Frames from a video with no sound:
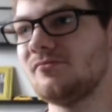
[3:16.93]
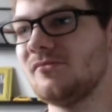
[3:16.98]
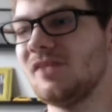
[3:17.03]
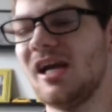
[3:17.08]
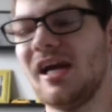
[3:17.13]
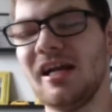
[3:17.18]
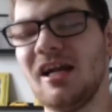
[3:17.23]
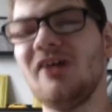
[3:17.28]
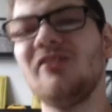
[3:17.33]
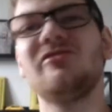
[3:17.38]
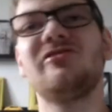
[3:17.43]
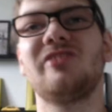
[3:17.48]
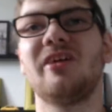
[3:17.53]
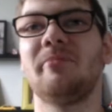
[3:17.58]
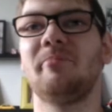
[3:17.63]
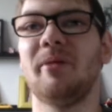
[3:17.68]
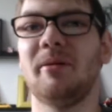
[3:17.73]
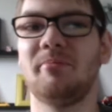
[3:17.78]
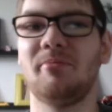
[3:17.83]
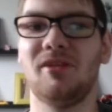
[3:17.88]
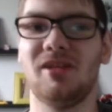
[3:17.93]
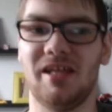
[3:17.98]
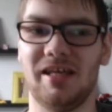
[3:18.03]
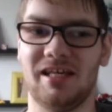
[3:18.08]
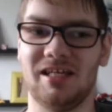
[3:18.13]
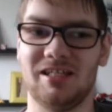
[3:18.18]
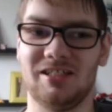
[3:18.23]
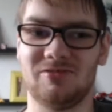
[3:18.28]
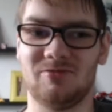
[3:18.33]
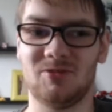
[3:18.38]
I know some people like,
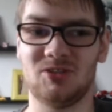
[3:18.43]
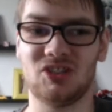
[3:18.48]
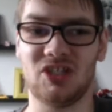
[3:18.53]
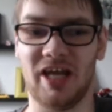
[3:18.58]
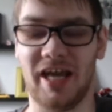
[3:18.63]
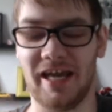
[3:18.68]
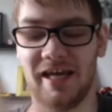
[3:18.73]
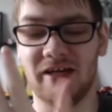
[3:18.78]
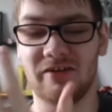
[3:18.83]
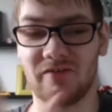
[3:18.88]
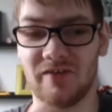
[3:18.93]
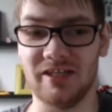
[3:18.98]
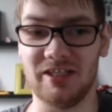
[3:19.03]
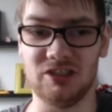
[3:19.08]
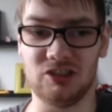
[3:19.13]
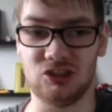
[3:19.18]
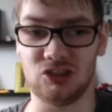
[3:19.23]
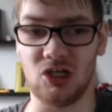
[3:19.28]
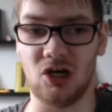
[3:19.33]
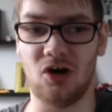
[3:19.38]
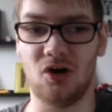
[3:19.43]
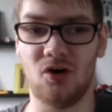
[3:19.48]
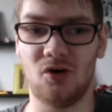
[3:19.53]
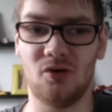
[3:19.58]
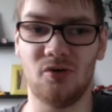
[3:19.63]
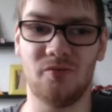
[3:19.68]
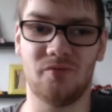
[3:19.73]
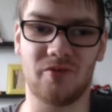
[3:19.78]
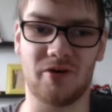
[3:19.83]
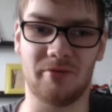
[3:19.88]
especially Angry
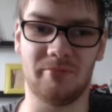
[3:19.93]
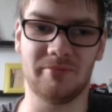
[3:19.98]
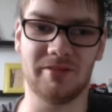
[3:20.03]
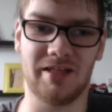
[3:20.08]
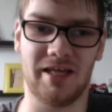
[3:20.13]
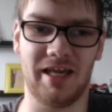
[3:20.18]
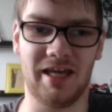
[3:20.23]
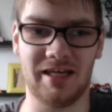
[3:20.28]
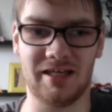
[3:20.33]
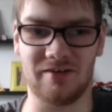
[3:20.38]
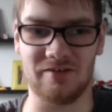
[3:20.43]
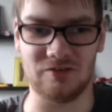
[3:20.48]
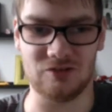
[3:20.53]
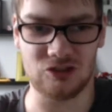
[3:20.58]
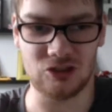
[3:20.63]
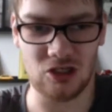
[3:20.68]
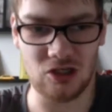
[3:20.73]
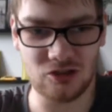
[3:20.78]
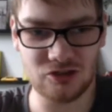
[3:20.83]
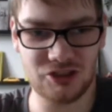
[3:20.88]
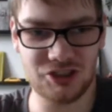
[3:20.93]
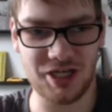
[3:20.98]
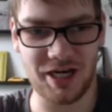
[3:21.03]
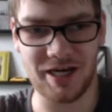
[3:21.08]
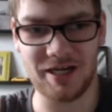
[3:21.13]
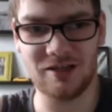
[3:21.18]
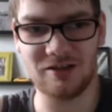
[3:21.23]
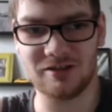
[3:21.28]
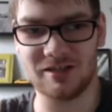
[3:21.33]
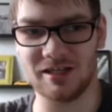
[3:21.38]
Joe from the Angry Joe
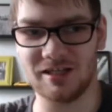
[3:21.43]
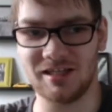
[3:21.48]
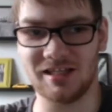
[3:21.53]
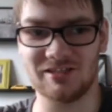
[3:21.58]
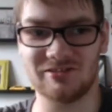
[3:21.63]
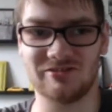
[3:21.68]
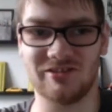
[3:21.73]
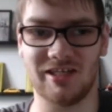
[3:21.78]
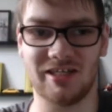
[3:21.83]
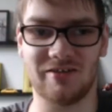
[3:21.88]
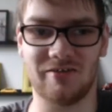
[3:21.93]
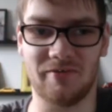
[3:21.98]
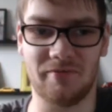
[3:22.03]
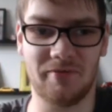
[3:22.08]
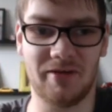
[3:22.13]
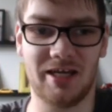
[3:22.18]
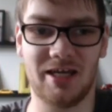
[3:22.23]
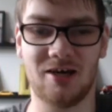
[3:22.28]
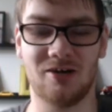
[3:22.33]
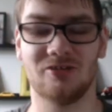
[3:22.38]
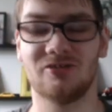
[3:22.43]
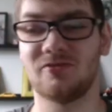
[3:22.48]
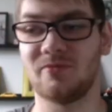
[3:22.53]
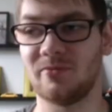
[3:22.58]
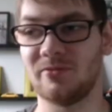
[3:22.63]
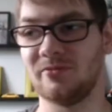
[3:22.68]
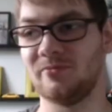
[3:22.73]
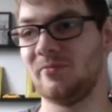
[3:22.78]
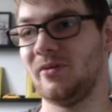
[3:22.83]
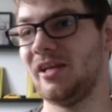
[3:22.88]
channel that does angry videos
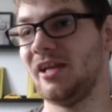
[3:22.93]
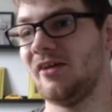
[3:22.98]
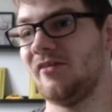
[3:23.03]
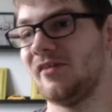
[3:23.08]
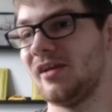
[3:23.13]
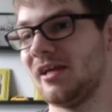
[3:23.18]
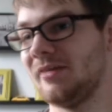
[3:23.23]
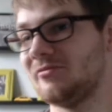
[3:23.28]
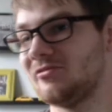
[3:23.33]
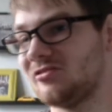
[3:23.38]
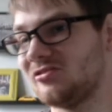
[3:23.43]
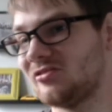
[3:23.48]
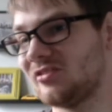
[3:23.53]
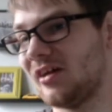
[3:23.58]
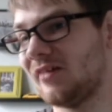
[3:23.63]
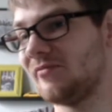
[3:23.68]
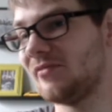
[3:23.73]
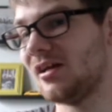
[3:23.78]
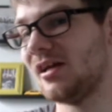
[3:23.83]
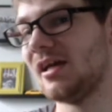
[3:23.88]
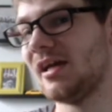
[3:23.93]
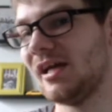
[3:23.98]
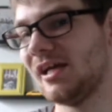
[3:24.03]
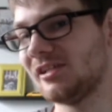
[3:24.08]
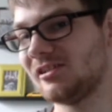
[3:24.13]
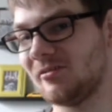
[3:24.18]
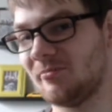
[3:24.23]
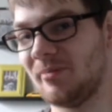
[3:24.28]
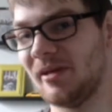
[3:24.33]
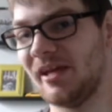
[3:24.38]
for video games and stuff,
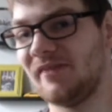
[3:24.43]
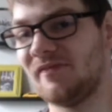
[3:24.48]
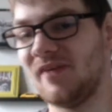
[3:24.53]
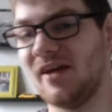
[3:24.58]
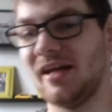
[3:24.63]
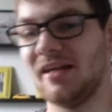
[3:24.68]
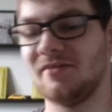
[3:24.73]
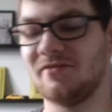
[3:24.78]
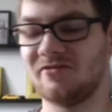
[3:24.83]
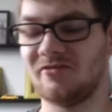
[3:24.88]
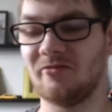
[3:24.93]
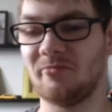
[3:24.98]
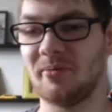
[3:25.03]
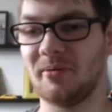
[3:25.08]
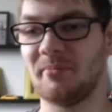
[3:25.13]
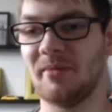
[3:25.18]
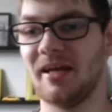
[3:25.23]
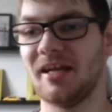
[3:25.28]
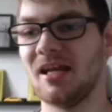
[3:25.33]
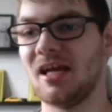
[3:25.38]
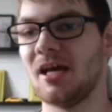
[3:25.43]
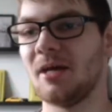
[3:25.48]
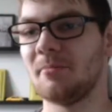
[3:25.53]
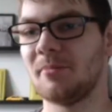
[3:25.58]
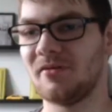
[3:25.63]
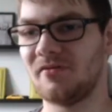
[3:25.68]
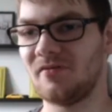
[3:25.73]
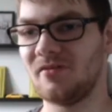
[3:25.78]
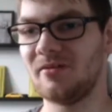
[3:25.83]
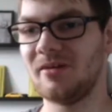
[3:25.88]
is a big fan of Superman.
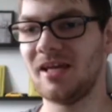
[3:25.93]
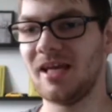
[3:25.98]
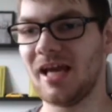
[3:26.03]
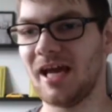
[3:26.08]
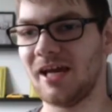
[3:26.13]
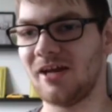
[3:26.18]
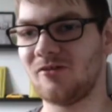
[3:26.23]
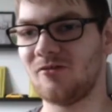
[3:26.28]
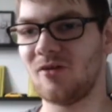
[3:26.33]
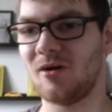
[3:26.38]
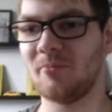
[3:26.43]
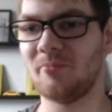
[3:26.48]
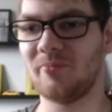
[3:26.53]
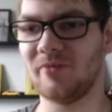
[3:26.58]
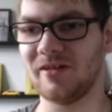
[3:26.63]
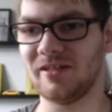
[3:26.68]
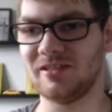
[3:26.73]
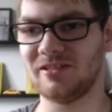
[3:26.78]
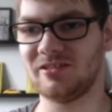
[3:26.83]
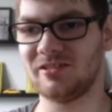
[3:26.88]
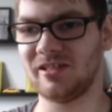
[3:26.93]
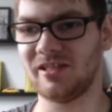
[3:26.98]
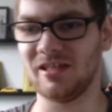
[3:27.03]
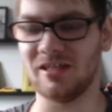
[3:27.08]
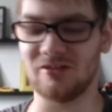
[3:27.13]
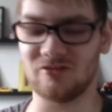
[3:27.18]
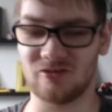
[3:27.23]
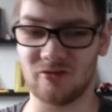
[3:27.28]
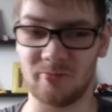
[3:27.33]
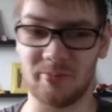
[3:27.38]
But for me, I grew up with
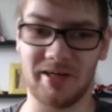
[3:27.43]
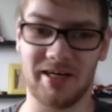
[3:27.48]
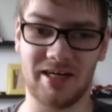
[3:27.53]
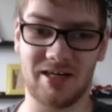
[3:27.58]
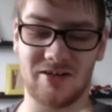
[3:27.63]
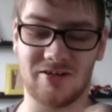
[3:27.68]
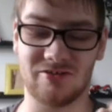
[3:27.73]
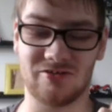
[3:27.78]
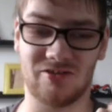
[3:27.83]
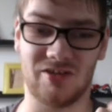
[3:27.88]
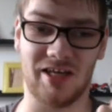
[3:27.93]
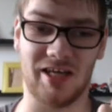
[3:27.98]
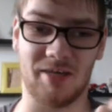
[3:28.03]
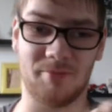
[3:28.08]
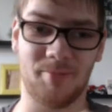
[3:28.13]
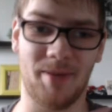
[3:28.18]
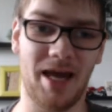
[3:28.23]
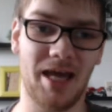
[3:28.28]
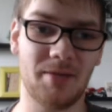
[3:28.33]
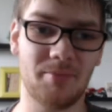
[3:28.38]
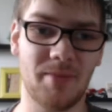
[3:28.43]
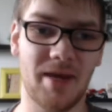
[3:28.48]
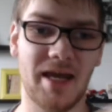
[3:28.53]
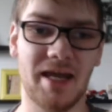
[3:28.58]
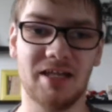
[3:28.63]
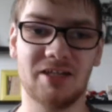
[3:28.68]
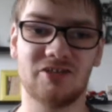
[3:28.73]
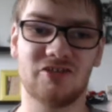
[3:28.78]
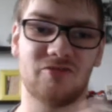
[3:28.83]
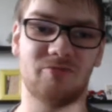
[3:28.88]
superheroes like
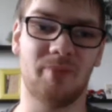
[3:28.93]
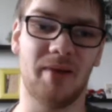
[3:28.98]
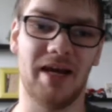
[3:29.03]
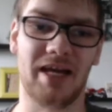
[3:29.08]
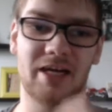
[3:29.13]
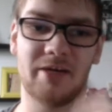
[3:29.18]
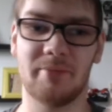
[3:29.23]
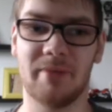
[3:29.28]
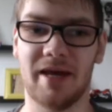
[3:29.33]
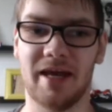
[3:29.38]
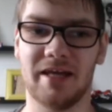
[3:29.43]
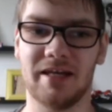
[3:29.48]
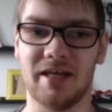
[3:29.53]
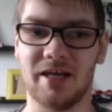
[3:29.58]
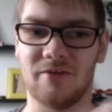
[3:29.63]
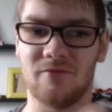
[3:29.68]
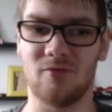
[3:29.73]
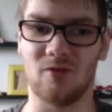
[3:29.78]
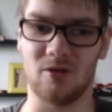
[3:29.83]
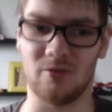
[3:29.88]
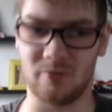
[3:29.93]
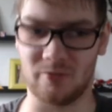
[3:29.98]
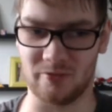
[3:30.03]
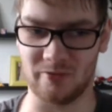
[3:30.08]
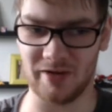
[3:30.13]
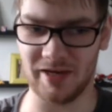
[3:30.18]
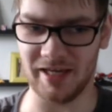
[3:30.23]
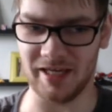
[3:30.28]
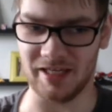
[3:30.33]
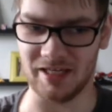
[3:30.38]
Batman, Spider-Man, and
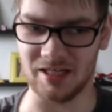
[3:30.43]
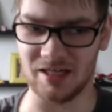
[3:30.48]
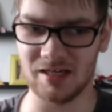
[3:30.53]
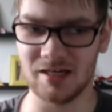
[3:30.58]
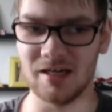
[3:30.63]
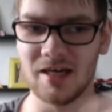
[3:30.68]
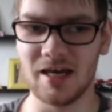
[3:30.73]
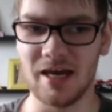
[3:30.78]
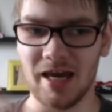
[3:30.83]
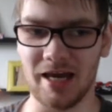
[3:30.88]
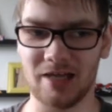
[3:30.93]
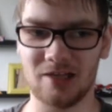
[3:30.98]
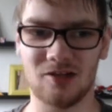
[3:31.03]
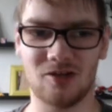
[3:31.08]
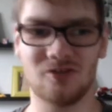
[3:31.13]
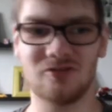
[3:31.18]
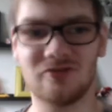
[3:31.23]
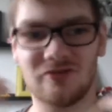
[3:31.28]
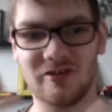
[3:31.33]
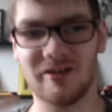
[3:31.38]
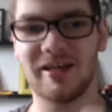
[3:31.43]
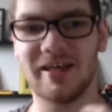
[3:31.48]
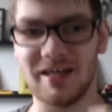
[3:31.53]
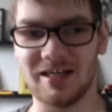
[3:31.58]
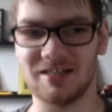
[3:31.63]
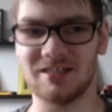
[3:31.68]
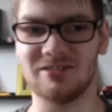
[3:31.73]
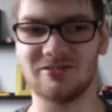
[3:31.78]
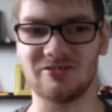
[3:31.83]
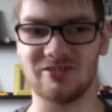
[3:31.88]
Wolverine. And those three
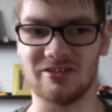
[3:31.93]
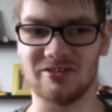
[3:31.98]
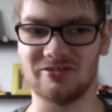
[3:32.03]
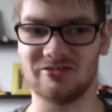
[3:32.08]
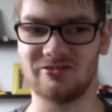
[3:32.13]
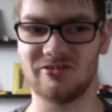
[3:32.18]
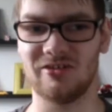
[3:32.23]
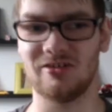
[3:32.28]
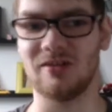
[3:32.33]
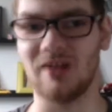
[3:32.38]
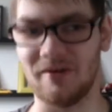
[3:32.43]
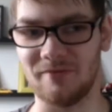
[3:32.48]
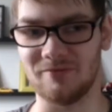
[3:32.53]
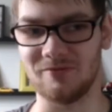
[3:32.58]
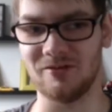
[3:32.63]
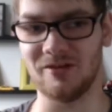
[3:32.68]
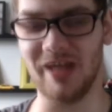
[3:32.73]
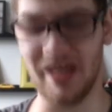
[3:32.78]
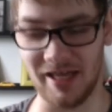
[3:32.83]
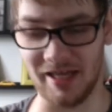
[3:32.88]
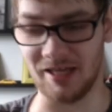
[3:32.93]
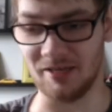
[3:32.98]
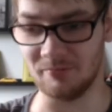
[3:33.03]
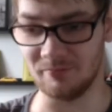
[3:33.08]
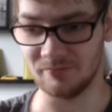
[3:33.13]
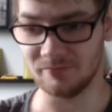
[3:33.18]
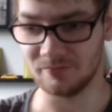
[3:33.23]
characters are still up to date.